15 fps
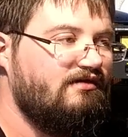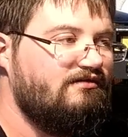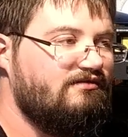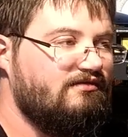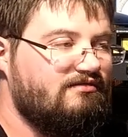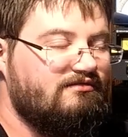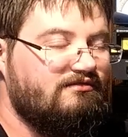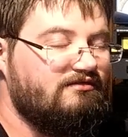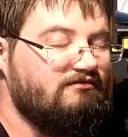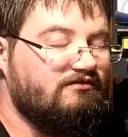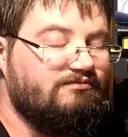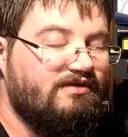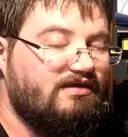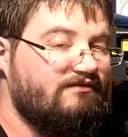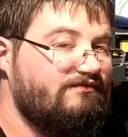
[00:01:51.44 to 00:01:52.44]
just to do
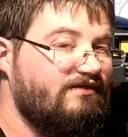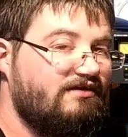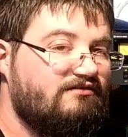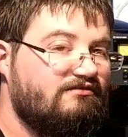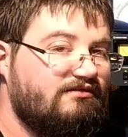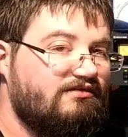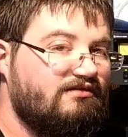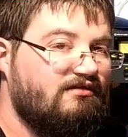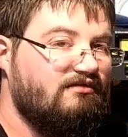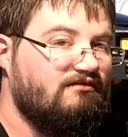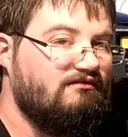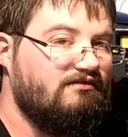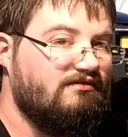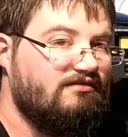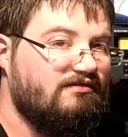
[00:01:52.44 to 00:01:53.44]
with manufacturing
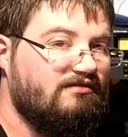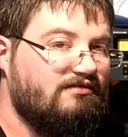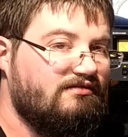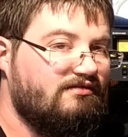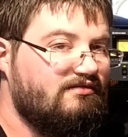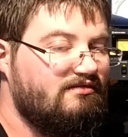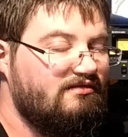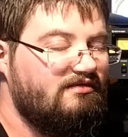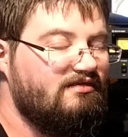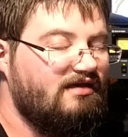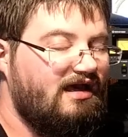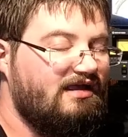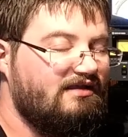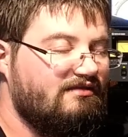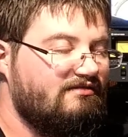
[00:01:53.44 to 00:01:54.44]
tolerances, it's, it's
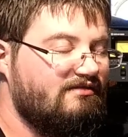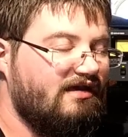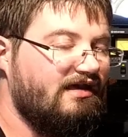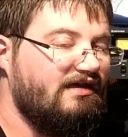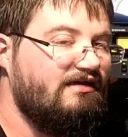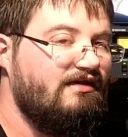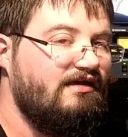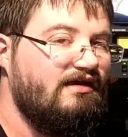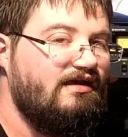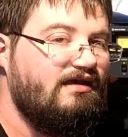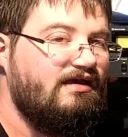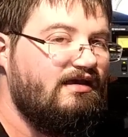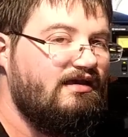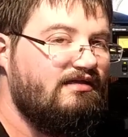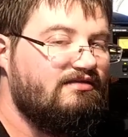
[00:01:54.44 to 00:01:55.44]
hard to say,
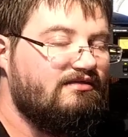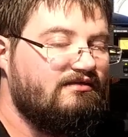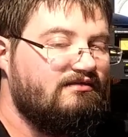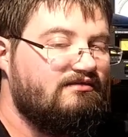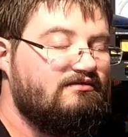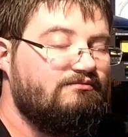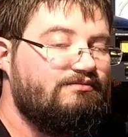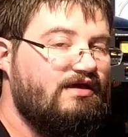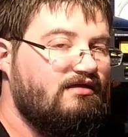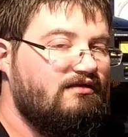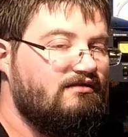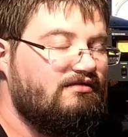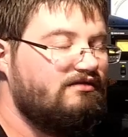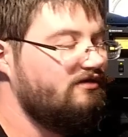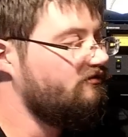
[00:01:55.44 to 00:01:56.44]
is that to
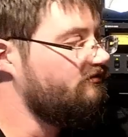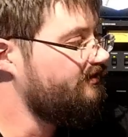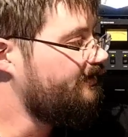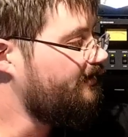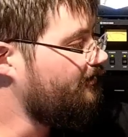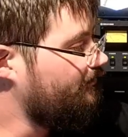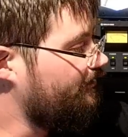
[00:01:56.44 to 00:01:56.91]
balance the audio